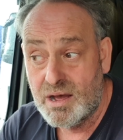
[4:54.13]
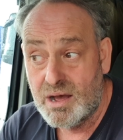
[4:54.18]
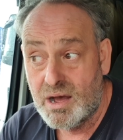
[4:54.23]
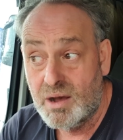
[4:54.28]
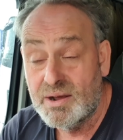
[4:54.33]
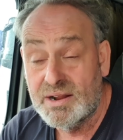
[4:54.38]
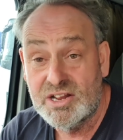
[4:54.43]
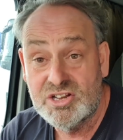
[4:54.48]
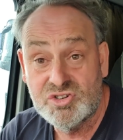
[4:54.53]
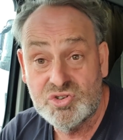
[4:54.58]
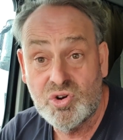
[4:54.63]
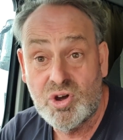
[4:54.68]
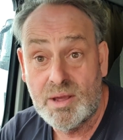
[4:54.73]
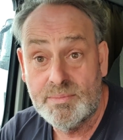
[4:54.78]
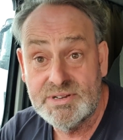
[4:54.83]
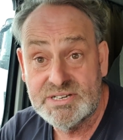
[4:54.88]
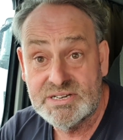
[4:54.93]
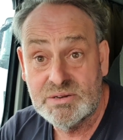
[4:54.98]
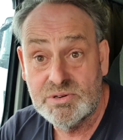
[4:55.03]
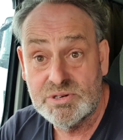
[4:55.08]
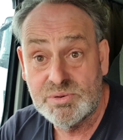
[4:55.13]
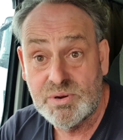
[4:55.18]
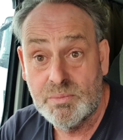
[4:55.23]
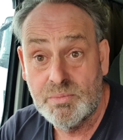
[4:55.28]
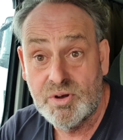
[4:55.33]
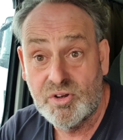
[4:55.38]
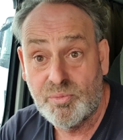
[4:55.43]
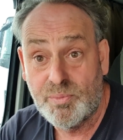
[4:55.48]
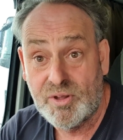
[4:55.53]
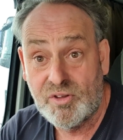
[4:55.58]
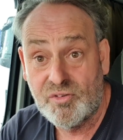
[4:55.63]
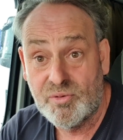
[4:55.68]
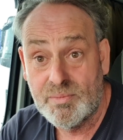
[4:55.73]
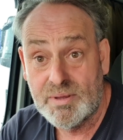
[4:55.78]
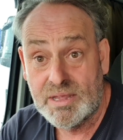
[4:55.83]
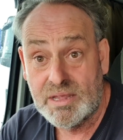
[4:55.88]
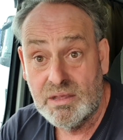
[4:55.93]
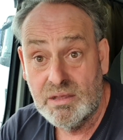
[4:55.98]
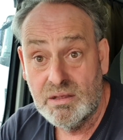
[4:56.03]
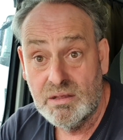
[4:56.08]
going to try them and see which one works best for
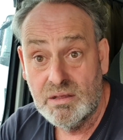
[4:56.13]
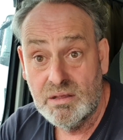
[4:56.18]
me.